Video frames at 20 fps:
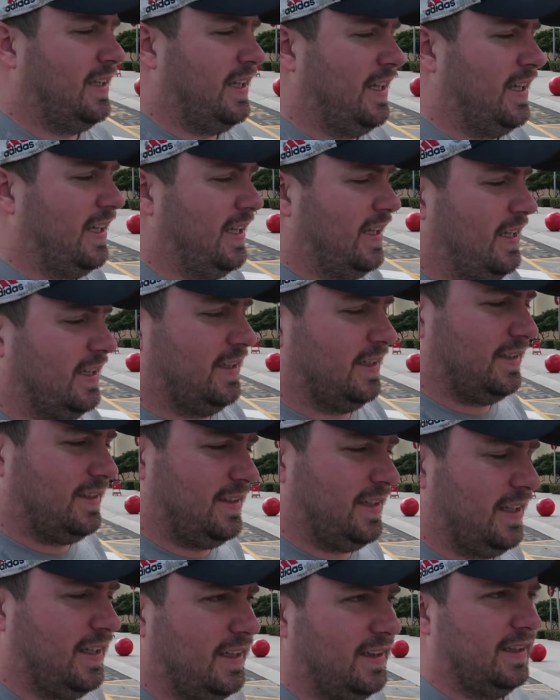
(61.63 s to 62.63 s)
and
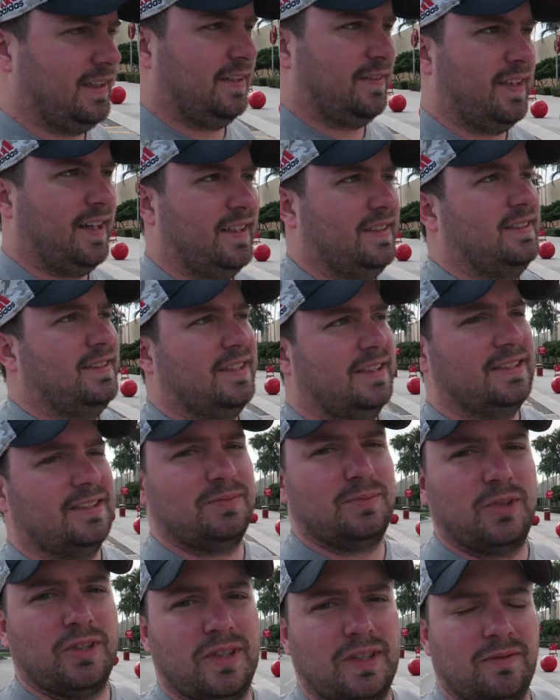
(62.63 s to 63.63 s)
didn't think about it until
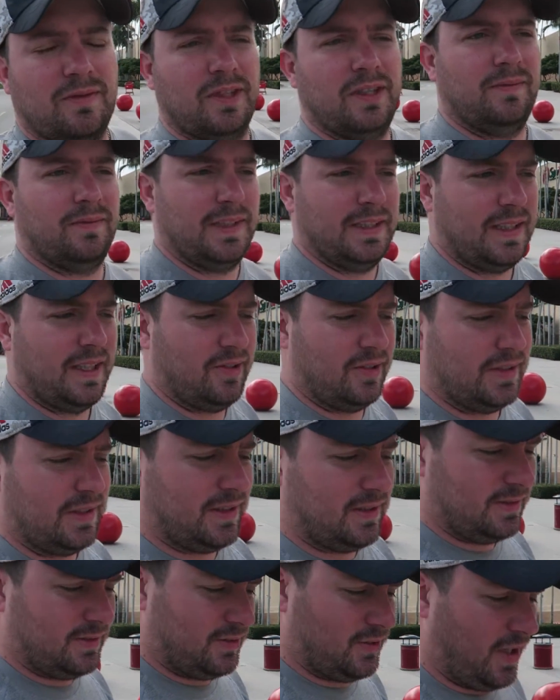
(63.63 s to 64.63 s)
this morning when, because I always
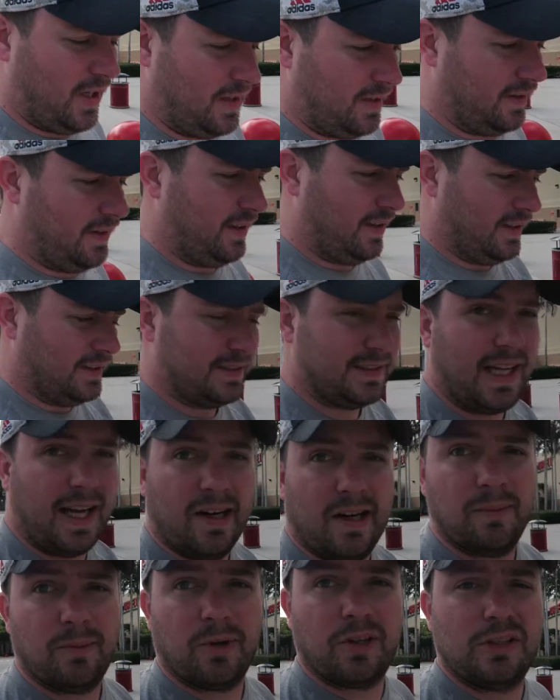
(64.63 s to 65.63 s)
try to clean on
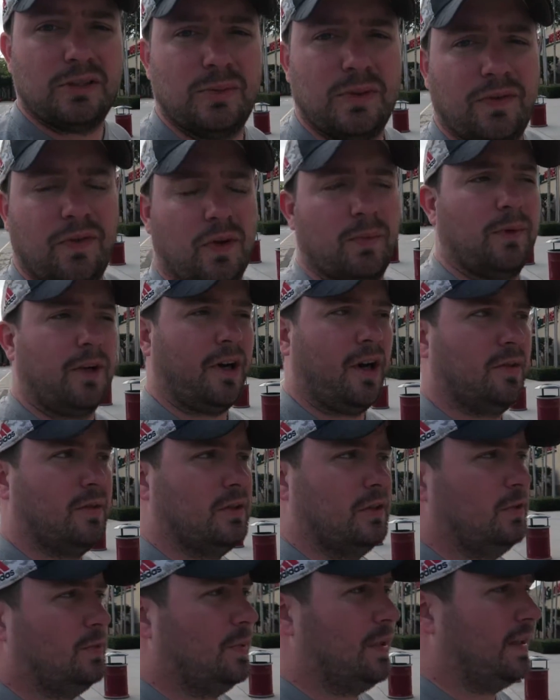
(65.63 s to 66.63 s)
Saturday mornings before the
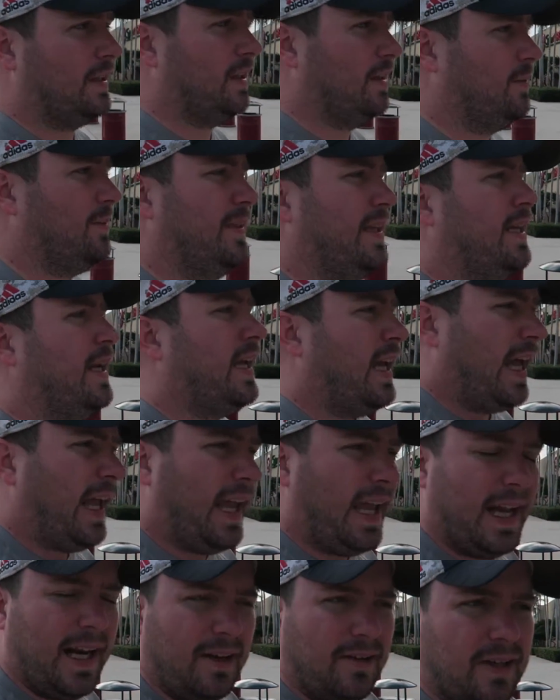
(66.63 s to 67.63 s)
garbage is picked up.
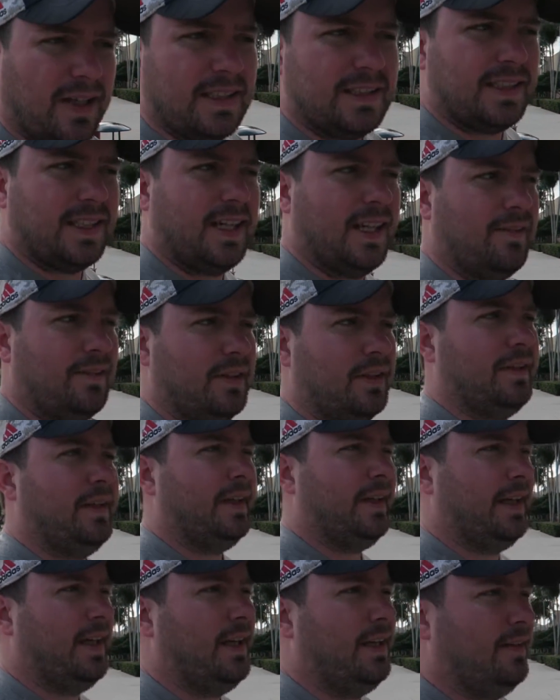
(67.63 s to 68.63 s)
And I realized I didn't
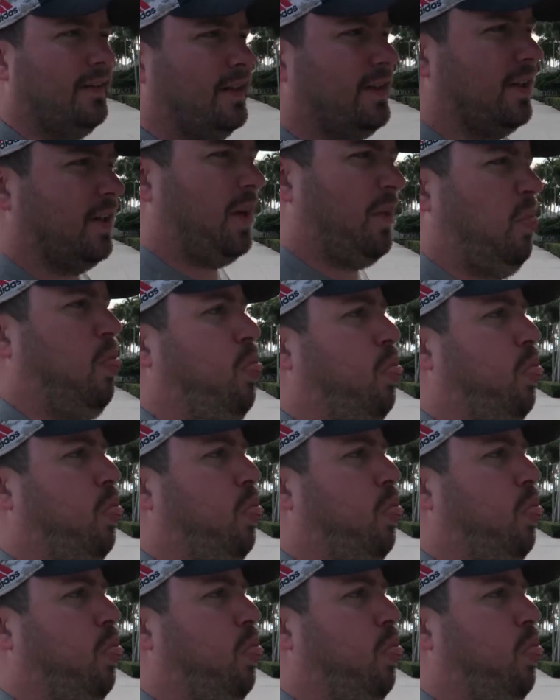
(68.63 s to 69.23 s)
have any litter.